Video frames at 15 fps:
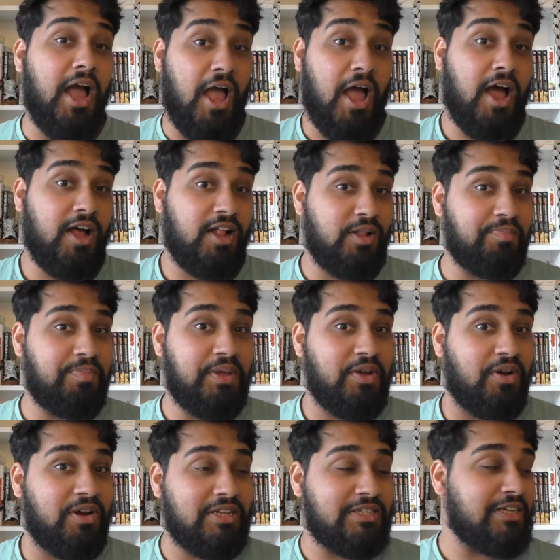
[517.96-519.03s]
I'll be
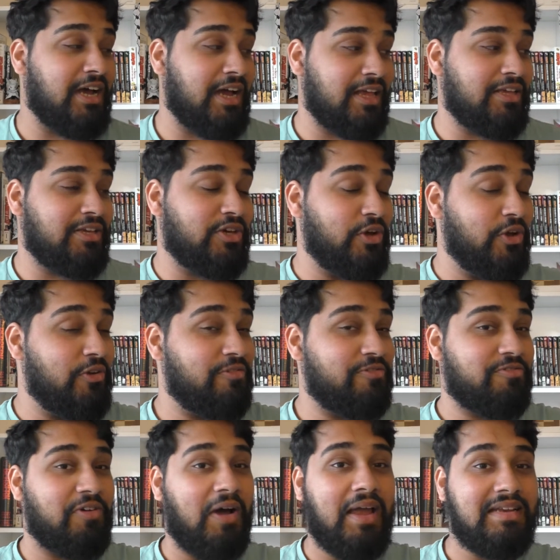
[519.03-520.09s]
honest, I couldn't
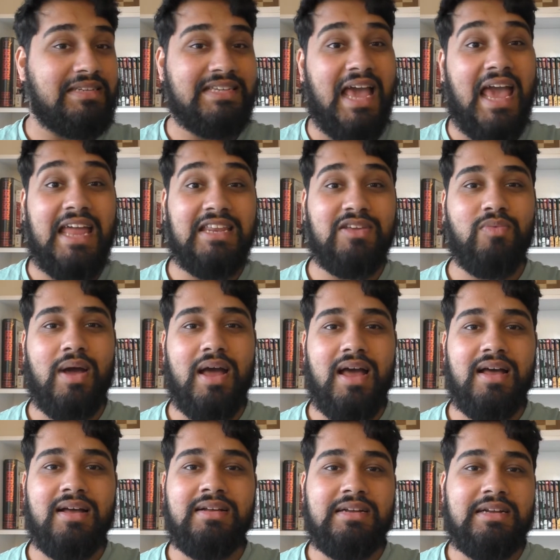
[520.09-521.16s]
find it
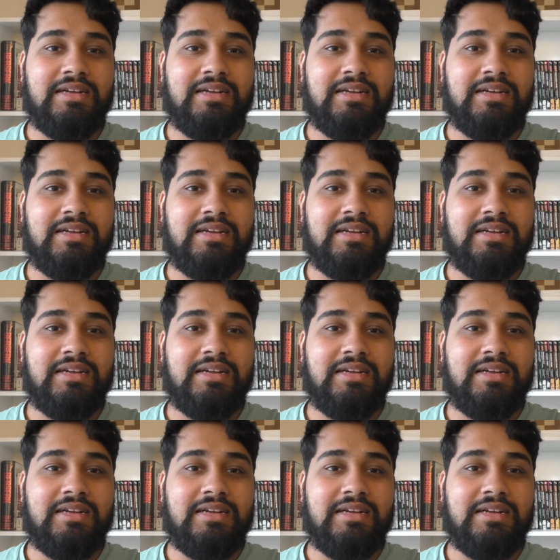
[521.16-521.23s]
anywhere